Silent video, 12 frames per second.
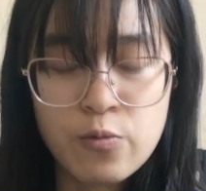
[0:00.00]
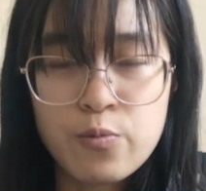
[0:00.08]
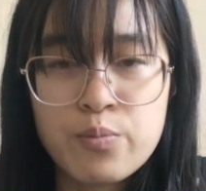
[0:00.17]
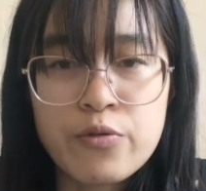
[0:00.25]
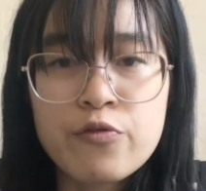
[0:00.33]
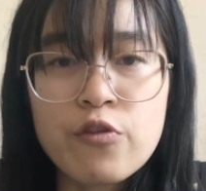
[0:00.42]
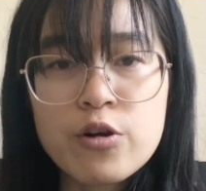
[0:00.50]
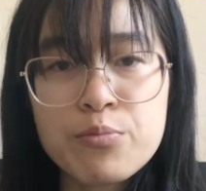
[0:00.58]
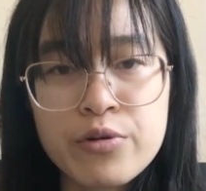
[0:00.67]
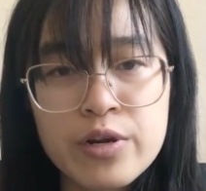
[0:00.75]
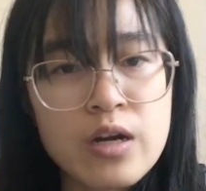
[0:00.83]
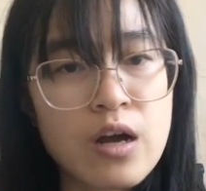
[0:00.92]
before you're
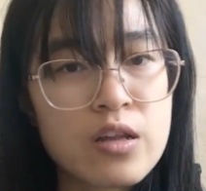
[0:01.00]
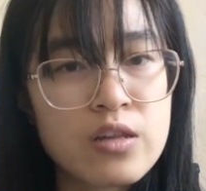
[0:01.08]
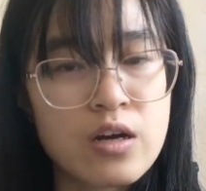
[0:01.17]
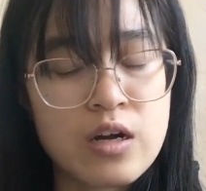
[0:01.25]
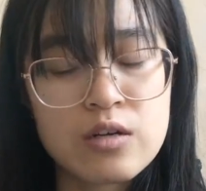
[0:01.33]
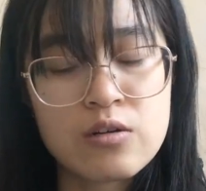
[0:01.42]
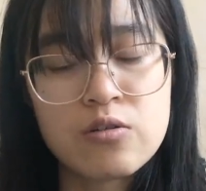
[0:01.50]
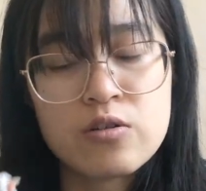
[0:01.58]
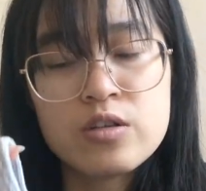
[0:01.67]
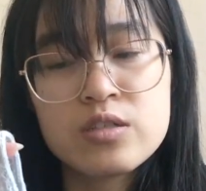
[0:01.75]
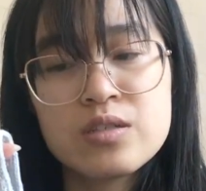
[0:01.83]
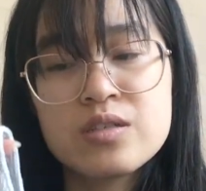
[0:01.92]
putting on the I
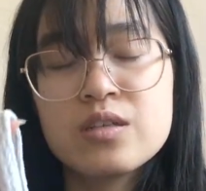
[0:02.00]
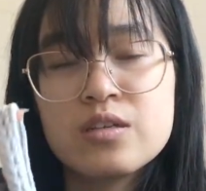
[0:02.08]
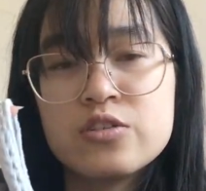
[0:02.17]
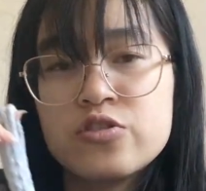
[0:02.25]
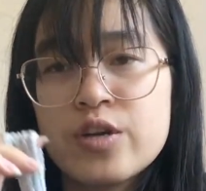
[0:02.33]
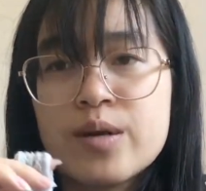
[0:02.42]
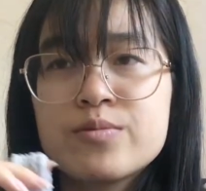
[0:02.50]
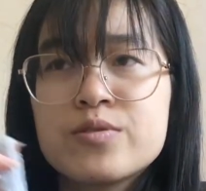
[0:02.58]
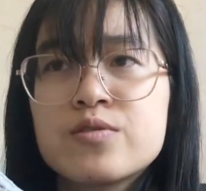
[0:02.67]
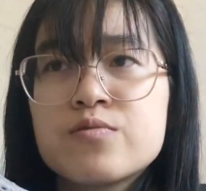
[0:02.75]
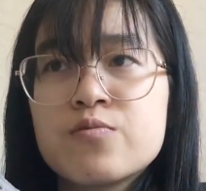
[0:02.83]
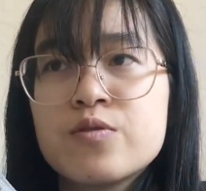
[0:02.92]
cords, the
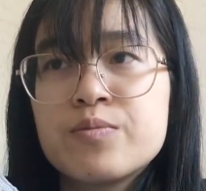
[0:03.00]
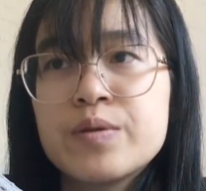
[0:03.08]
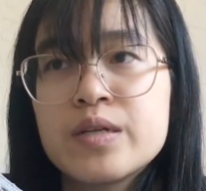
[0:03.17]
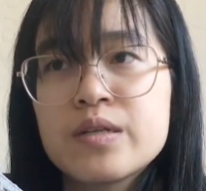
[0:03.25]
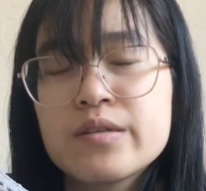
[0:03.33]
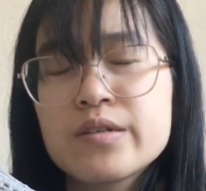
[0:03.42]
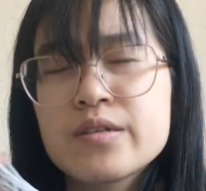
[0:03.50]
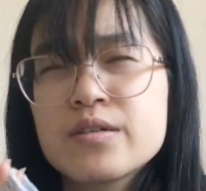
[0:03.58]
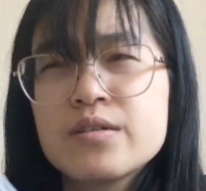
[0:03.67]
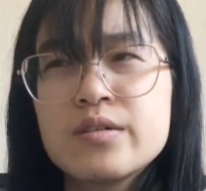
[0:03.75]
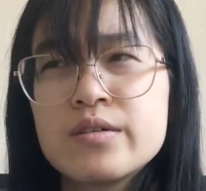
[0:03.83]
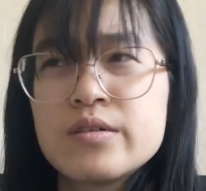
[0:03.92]
straps will be like
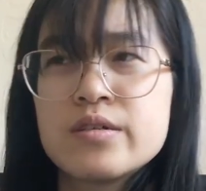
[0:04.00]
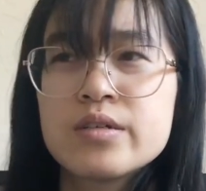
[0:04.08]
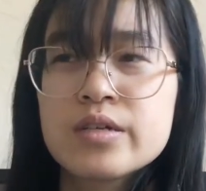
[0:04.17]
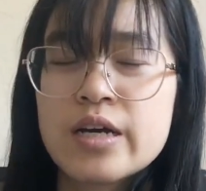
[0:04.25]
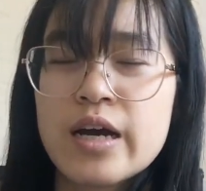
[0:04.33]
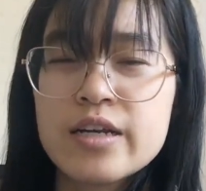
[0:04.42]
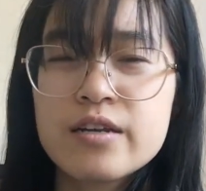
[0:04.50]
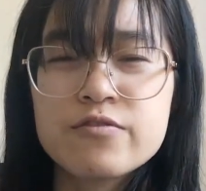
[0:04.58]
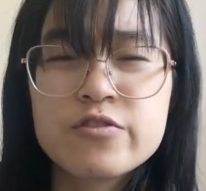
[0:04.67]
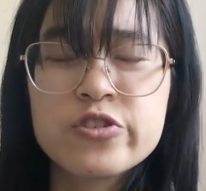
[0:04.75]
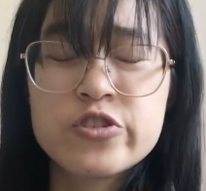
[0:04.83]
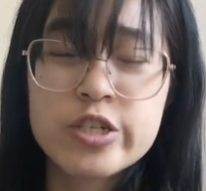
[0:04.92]
kind of
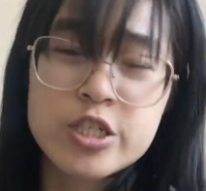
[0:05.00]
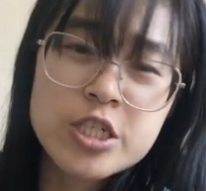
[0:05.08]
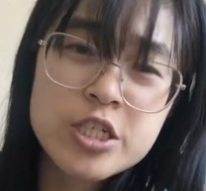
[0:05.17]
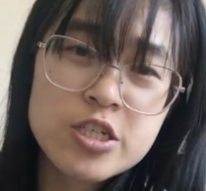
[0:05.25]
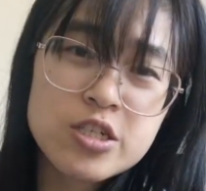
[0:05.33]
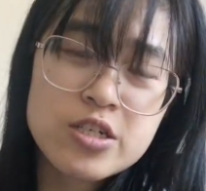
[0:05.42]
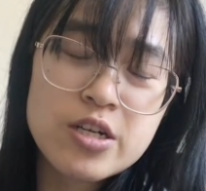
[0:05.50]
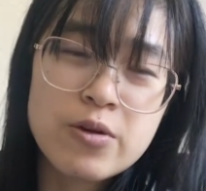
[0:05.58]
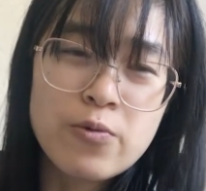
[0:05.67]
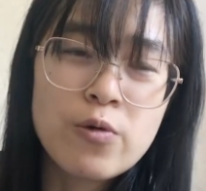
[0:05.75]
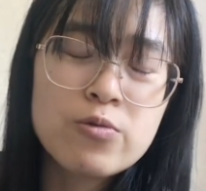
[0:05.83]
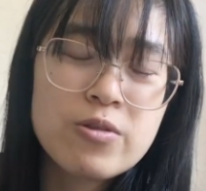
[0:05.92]
stretchier and
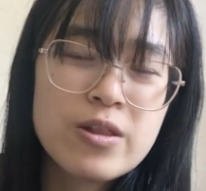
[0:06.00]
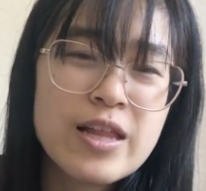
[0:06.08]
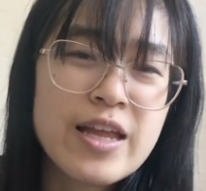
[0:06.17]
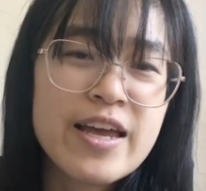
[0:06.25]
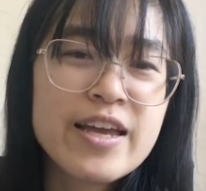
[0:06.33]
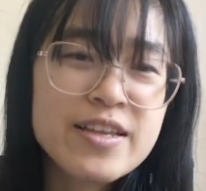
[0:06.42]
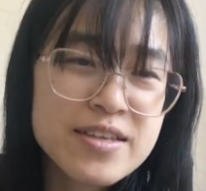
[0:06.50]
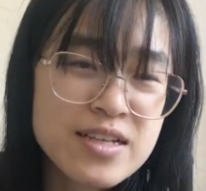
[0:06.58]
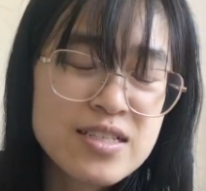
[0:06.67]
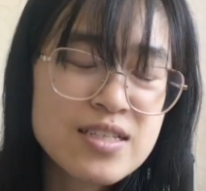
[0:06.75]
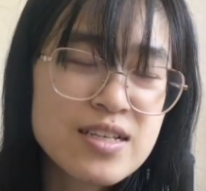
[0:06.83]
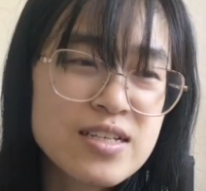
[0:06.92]
won't lay
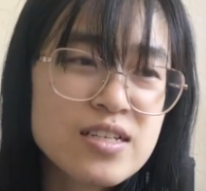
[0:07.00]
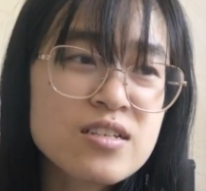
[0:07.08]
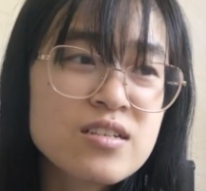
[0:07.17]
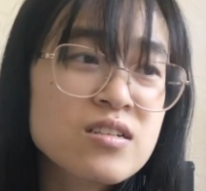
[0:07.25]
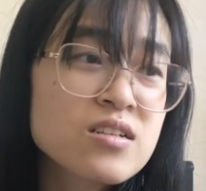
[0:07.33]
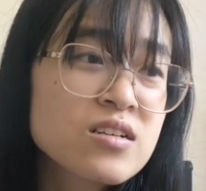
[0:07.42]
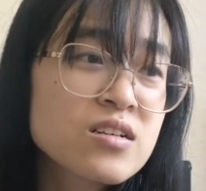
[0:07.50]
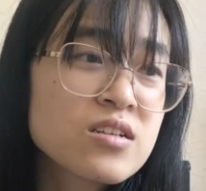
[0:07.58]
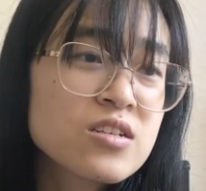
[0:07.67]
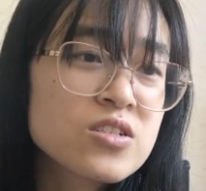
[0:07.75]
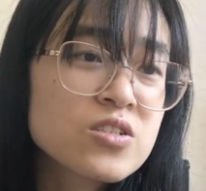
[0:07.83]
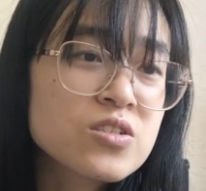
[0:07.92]
nicely,
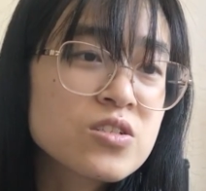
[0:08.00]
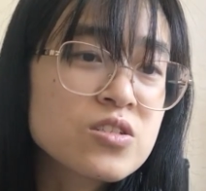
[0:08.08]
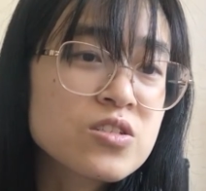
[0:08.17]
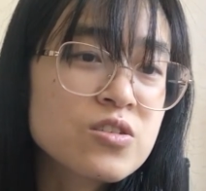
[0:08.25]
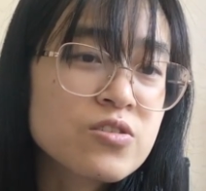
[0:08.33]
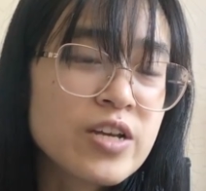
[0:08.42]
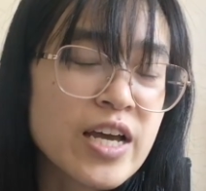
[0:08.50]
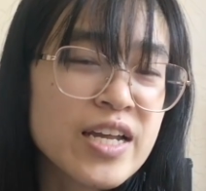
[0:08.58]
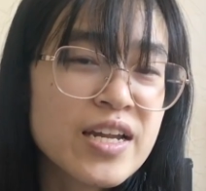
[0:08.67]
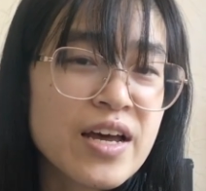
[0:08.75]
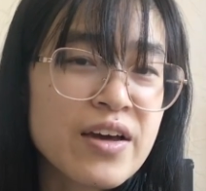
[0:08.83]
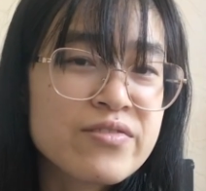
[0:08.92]
so you kind
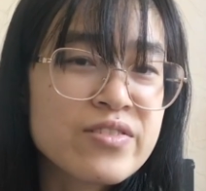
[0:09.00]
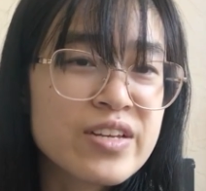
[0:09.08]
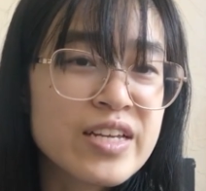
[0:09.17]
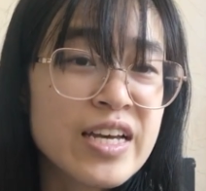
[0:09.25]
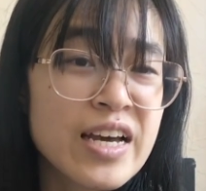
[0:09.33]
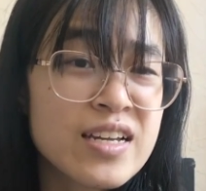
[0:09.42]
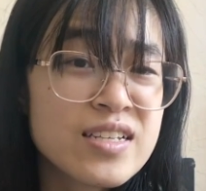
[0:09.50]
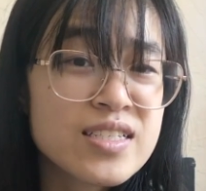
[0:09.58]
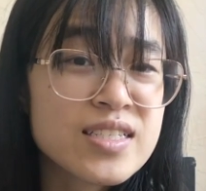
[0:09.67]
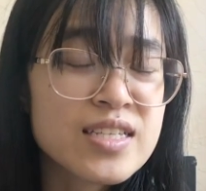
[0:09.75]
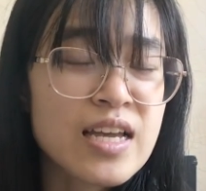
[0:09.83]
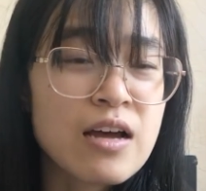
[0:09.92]
of have to
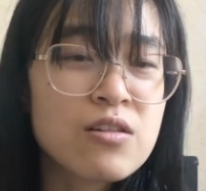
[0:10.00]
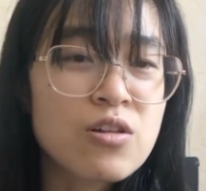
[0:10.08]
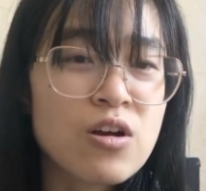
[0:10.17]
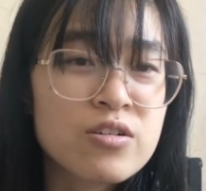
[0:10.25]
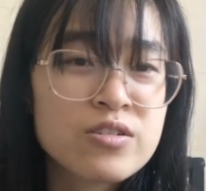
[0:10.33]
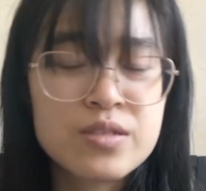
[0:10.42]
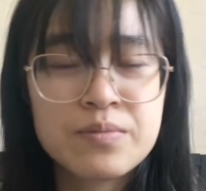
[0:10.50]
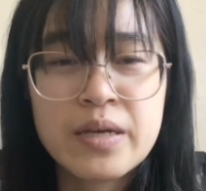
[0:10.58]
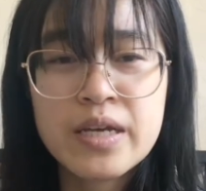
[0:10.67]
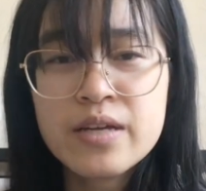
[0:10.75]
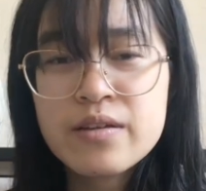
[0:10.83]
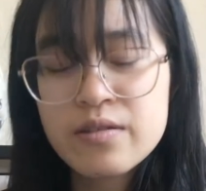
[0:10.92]
guess how long to
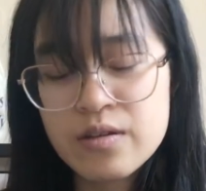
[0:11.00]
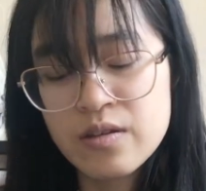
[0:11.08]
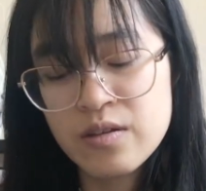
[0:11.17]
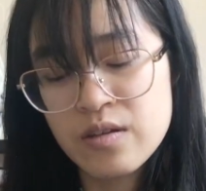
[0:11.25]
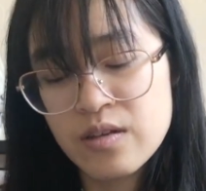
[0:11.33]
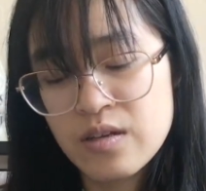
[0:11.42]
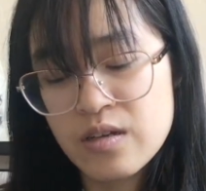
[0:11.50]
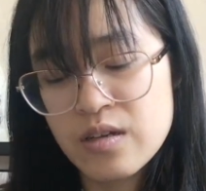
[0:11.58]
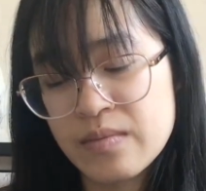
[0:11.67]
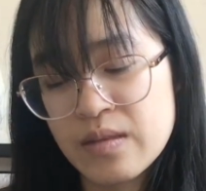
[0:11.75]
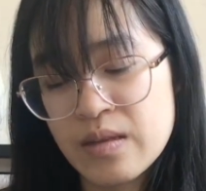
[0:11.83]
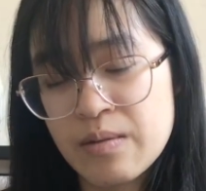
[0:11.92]
make it.
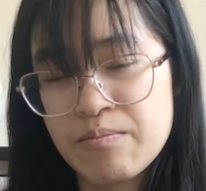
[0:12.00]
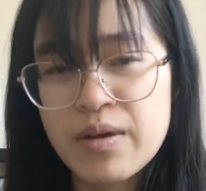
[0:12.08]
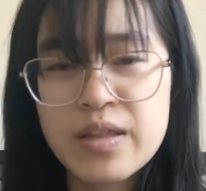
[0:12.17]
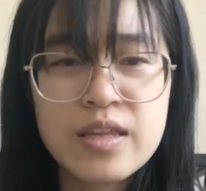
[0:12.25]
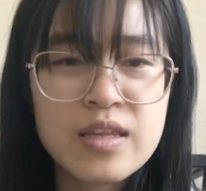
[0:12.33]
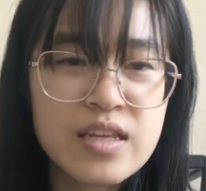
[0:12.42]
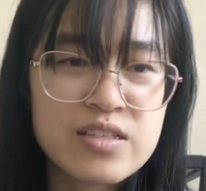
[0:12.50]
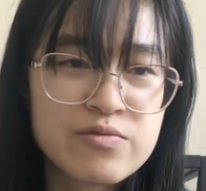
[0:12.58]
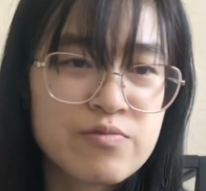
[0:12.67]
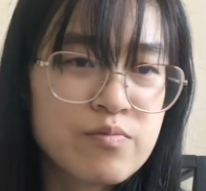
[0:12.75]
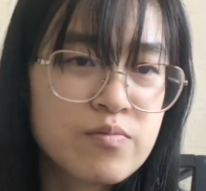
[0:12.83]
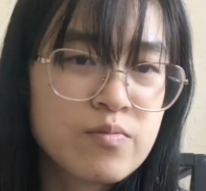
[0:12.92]
But I think that's
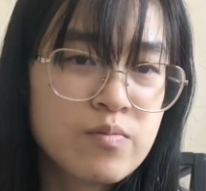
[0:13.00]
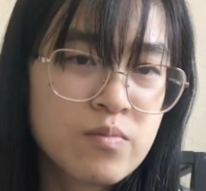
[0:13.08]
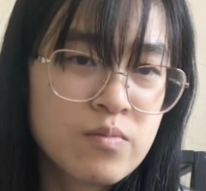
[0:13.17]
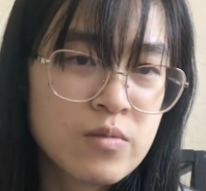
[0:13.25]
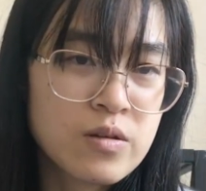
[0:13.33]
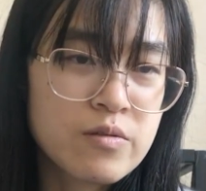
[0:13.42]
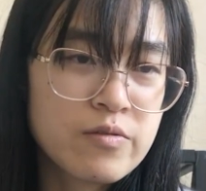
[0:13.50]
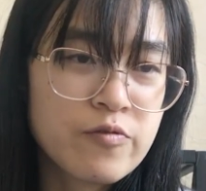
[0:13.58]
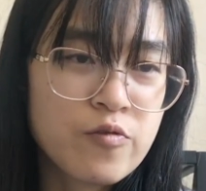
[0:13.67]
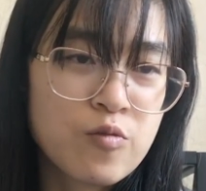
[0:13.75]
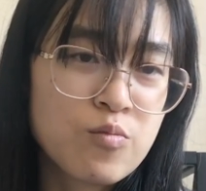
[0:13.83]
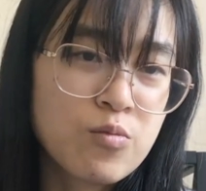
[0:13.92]

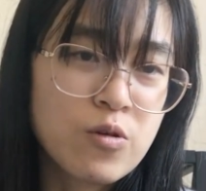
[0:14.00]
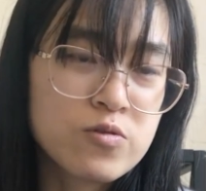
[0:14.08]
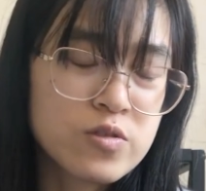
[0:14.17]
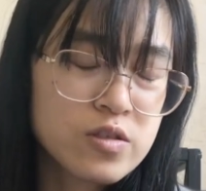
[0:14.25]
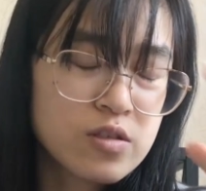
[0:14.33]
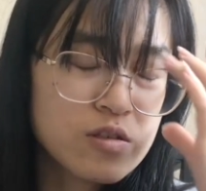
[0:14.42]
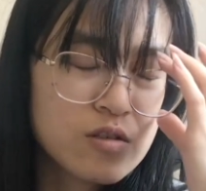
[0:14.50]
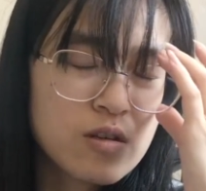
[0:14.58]
for most